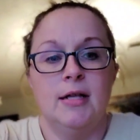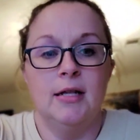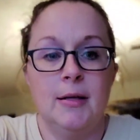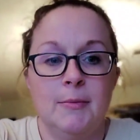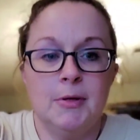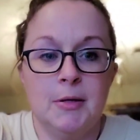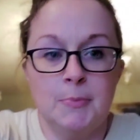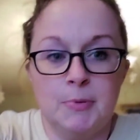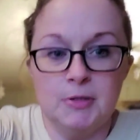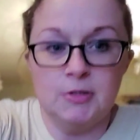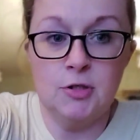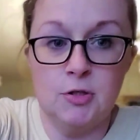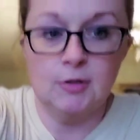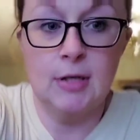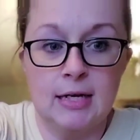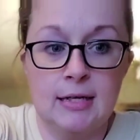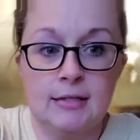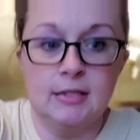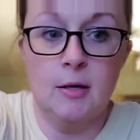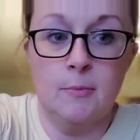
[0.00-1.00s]
let me put you
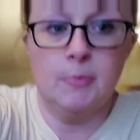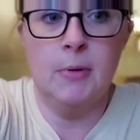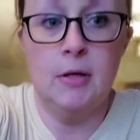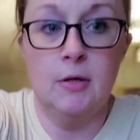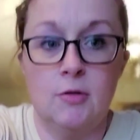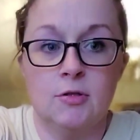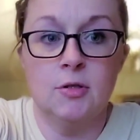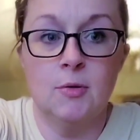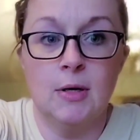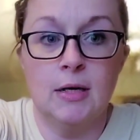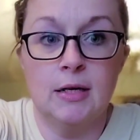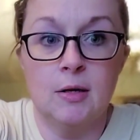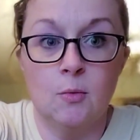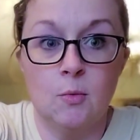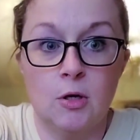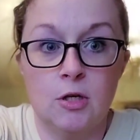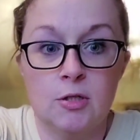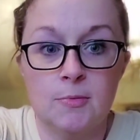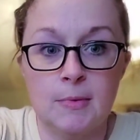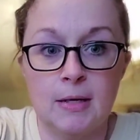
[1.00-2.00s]
guys up here so I can
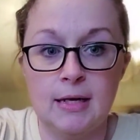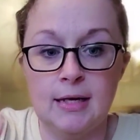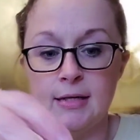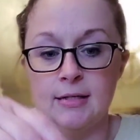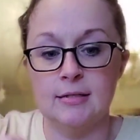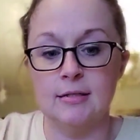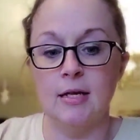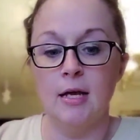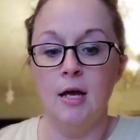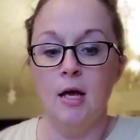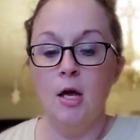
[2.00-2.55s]
wash my hands.